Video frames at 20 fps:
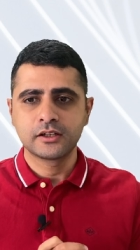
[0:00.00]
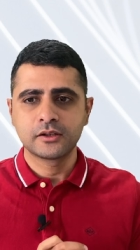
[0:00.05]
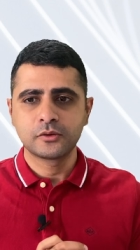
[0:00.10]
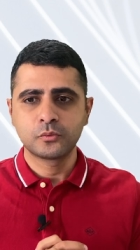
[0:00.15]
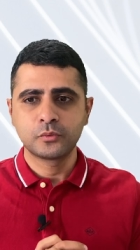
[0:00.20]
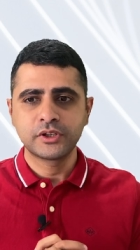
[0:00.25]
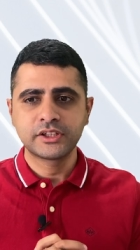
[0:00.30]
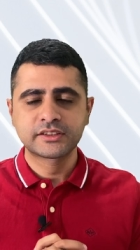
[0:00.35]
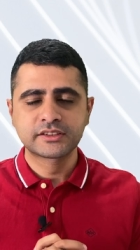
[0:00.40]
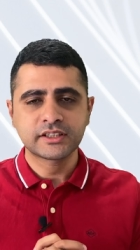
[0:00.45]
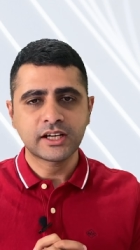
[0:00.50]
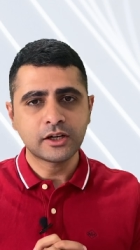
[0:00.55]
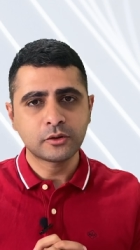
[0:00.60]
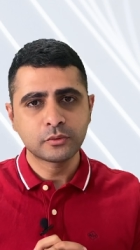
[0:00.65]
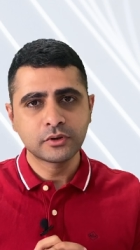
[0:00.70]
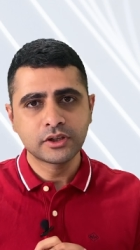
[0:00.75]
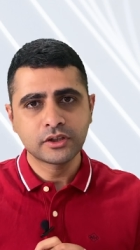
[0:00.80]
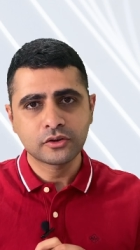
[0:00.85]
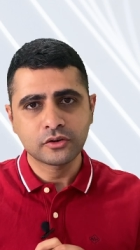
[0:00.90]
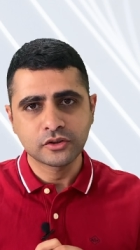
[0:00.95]
We start
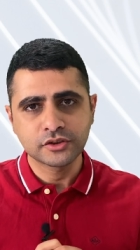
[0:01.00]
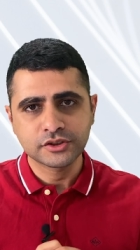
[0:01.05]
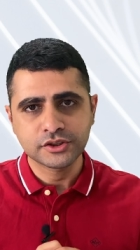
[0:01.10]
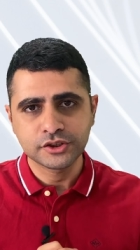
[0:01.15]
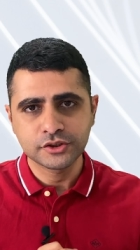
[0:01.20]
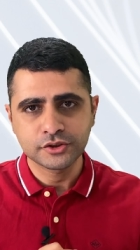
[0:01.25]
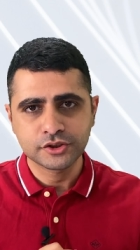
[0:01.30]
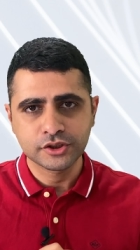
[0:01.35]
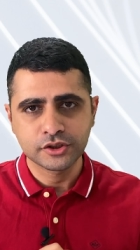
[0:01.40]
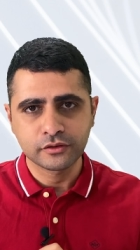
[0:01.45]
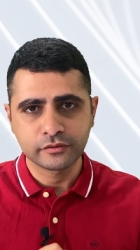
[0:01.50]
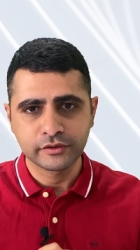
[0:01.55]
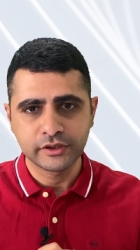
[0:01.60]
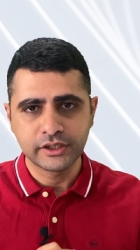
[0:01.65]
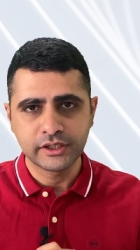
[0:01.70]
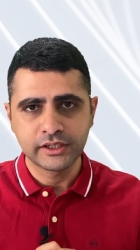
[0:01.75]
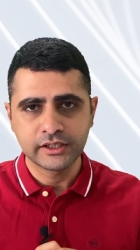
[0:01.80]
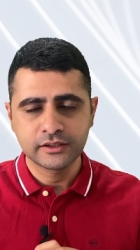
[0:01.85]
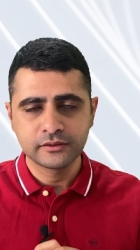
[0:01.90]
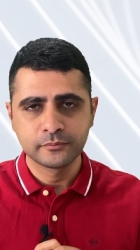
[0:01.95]
with the Constitution of
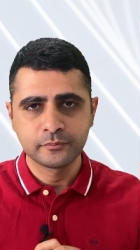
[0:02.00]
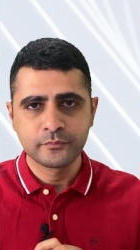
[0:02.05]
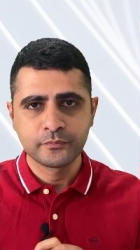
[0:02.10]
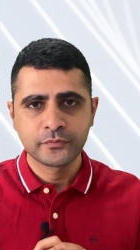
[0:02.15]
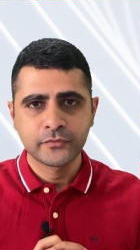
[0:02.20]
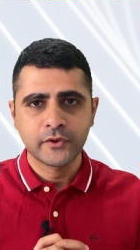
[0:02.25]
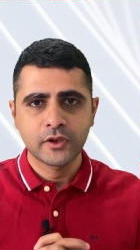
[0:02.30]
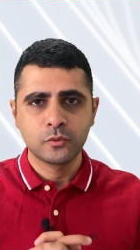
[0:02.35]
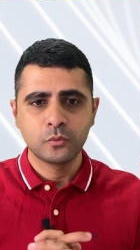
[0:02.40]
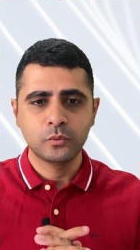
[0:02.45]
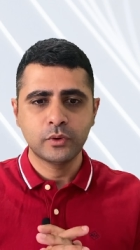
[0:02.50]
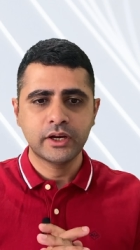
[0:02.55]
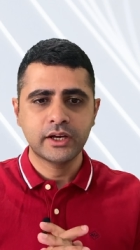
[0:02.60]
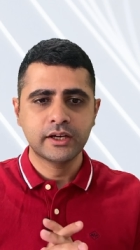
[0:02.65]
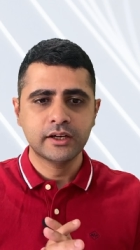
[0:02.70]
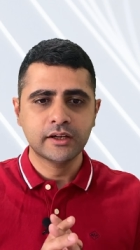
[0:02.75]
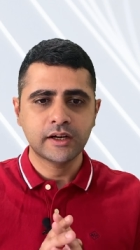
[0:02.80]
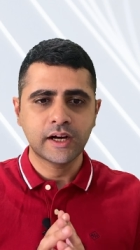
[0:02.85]
India, where